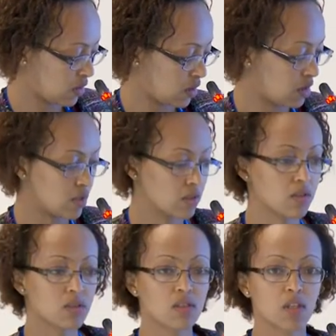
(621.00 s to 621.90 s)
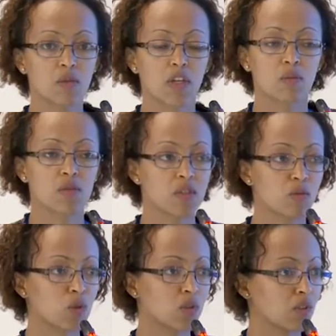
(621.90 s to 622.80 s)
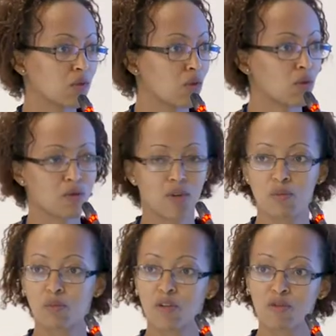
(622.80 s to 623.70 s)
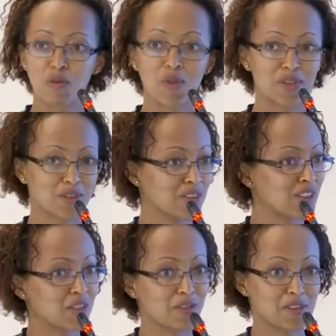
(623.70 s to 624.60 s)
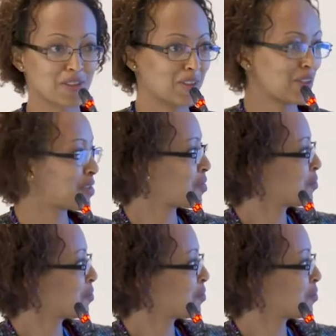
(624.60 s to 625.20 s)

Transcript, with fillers: is sometimes important for firm performance in different settings.